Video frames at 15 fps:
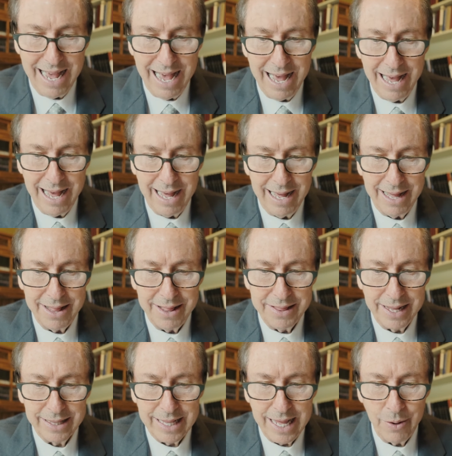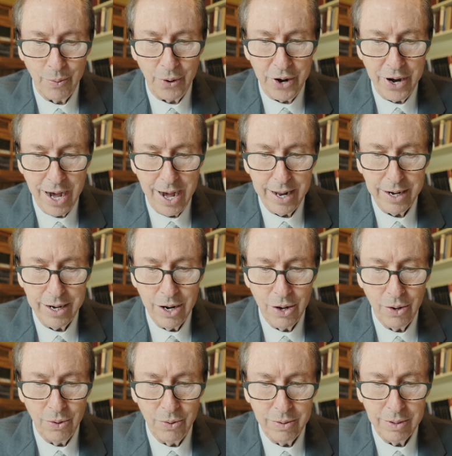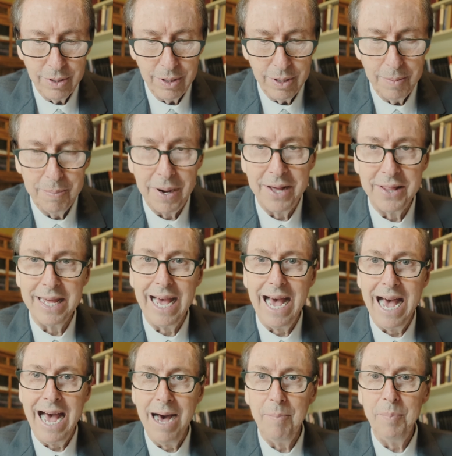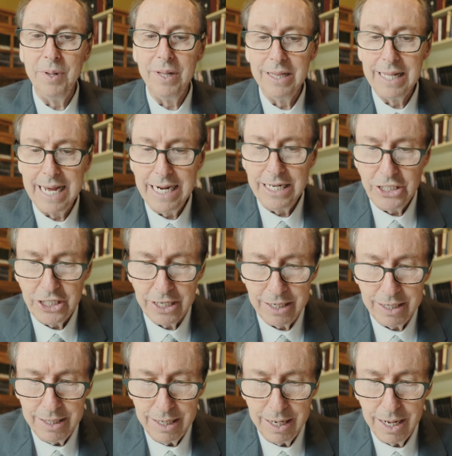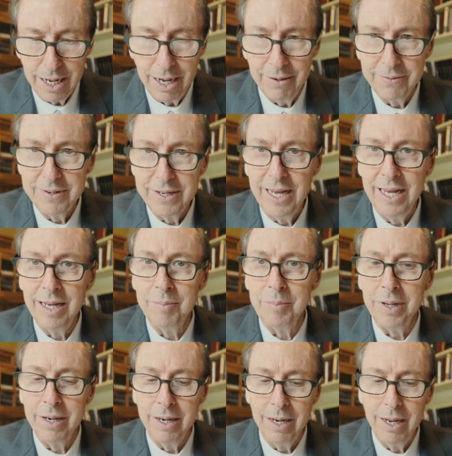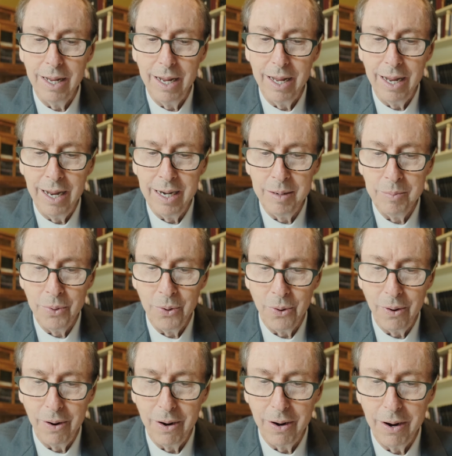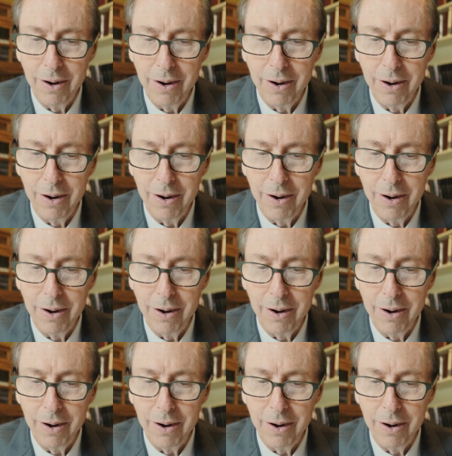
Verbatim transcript: Uh, that they were not known by the appellation of kingmen anymore.